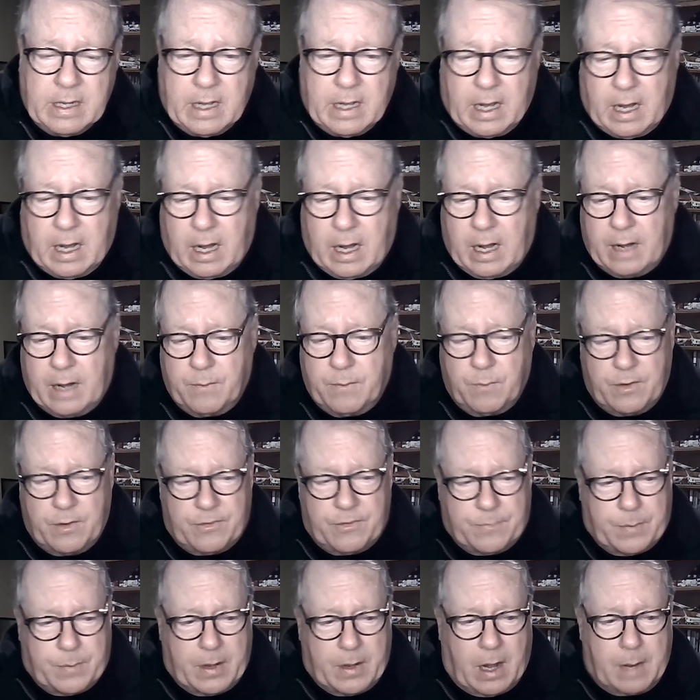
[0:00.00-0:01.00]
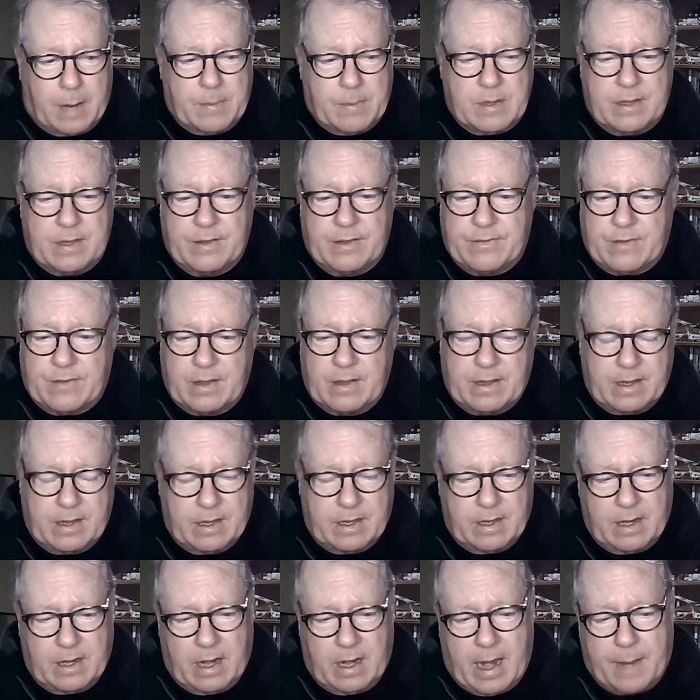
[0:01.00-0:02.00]
uh, which predominantly is a,
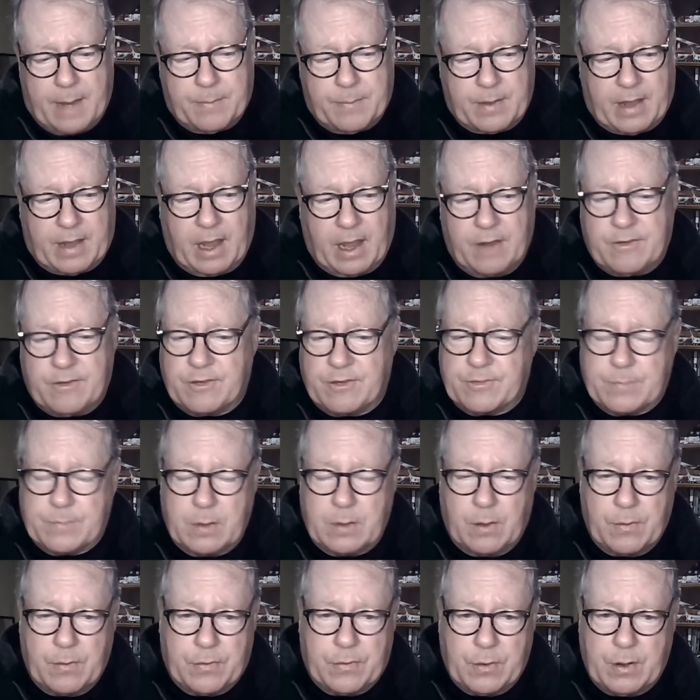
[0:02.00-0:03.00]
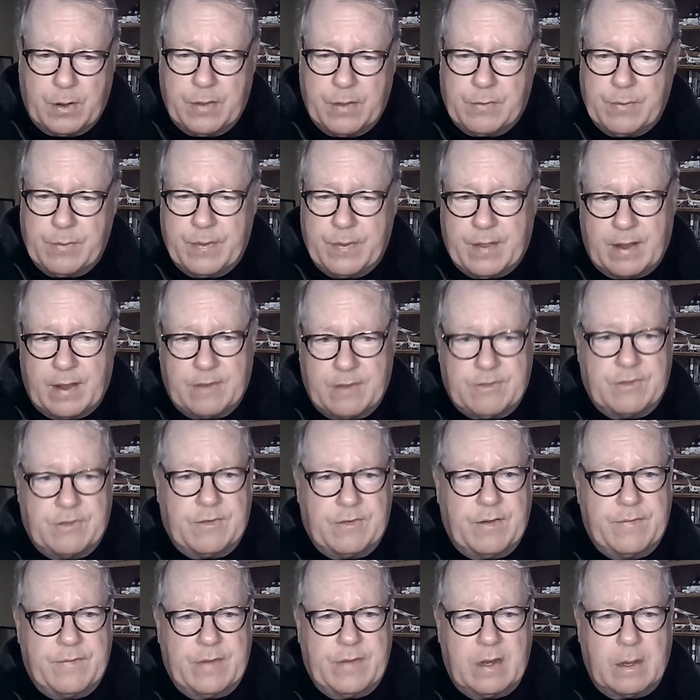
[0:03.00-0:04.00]
an applications below thirty-three thousand
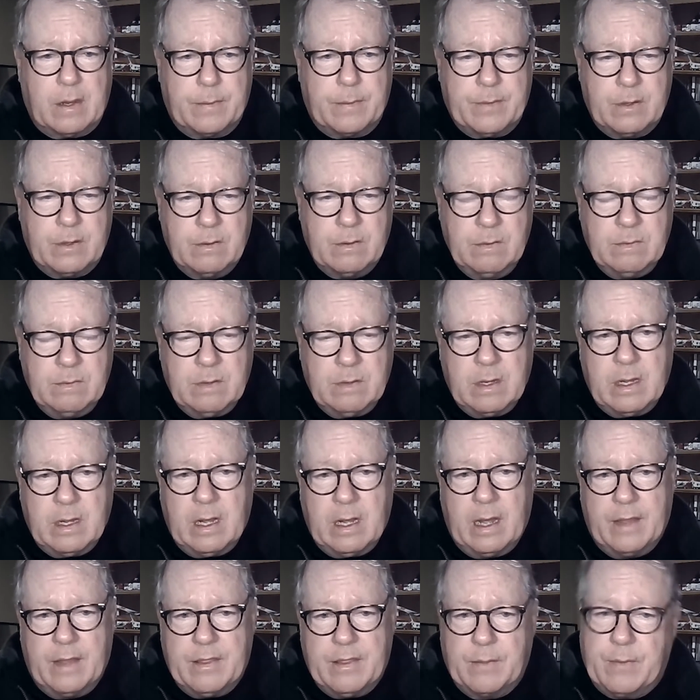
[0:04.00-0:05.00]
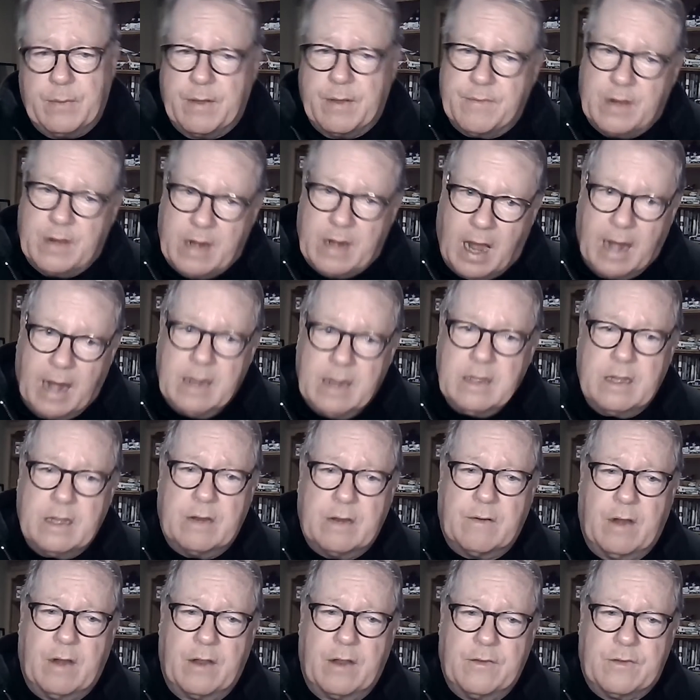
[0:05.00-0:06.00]
G B W. Then we have a nine
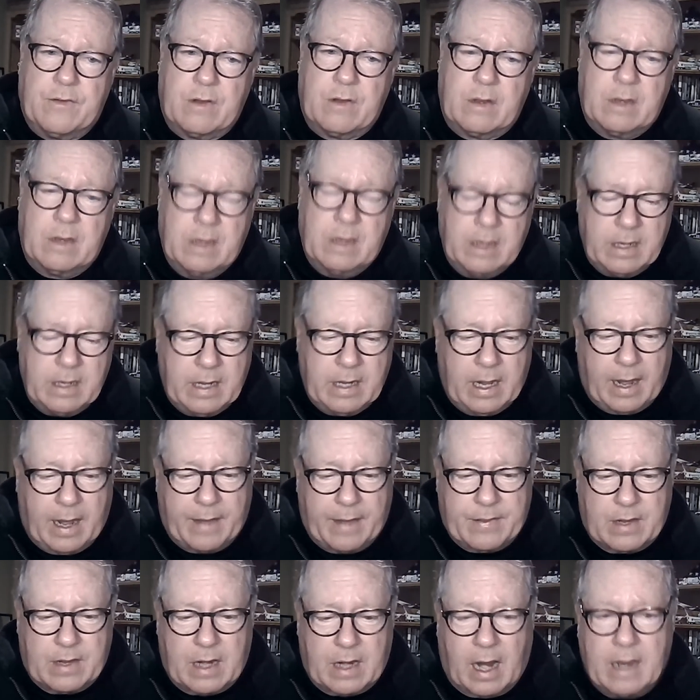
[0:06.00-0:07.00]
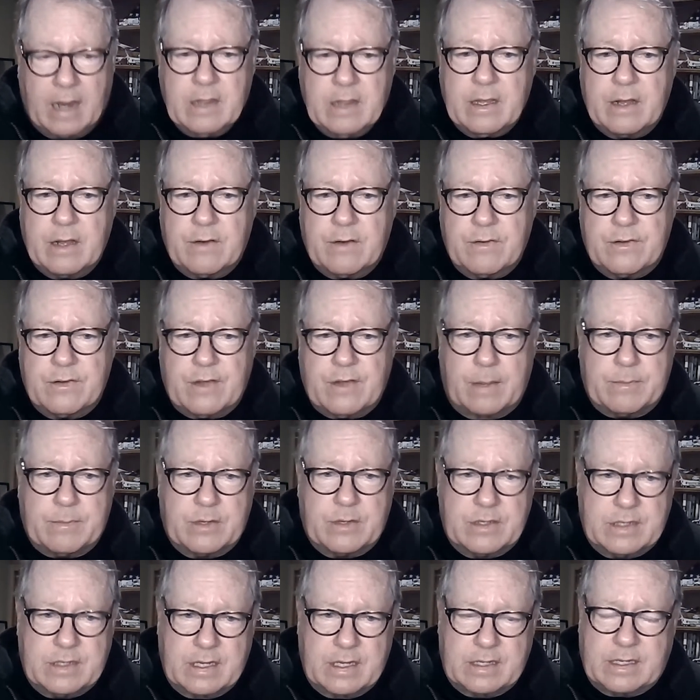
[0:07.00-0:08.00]
liter engine, and the nine liter is up
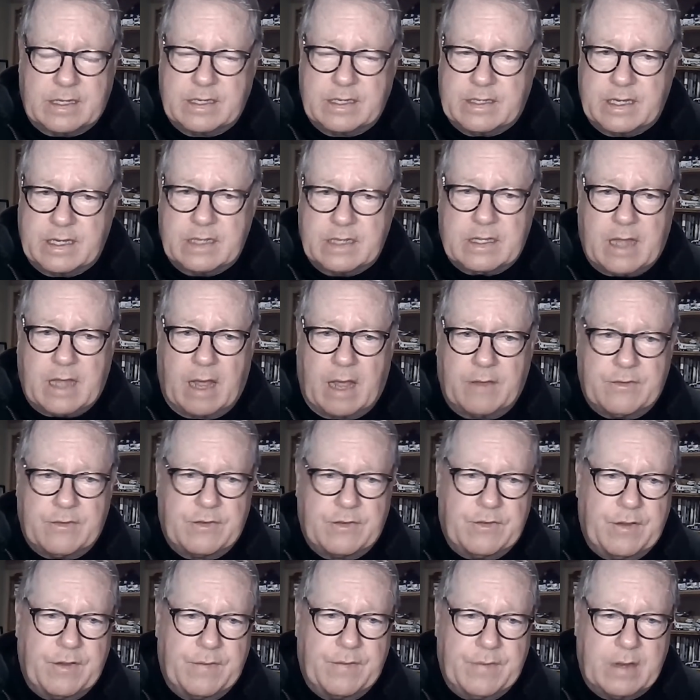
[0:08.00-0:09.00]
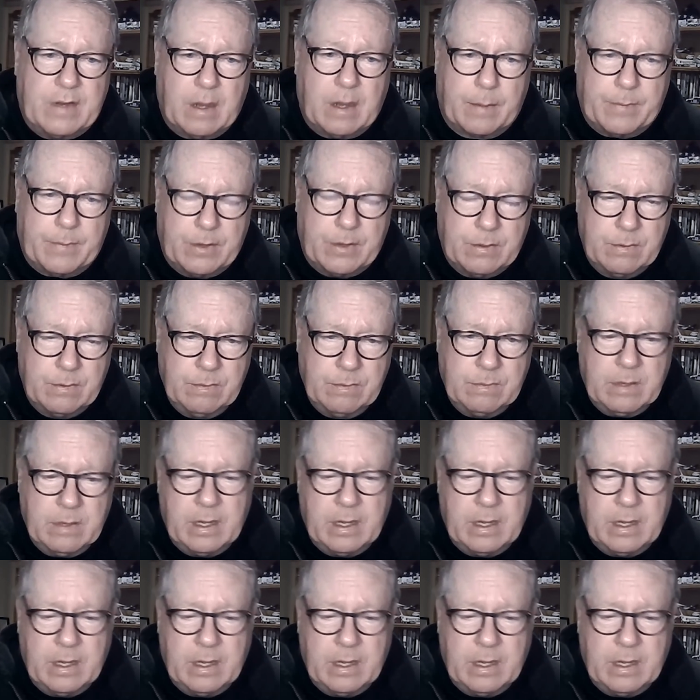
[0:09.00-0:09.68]
to sixty-six thousand G B W.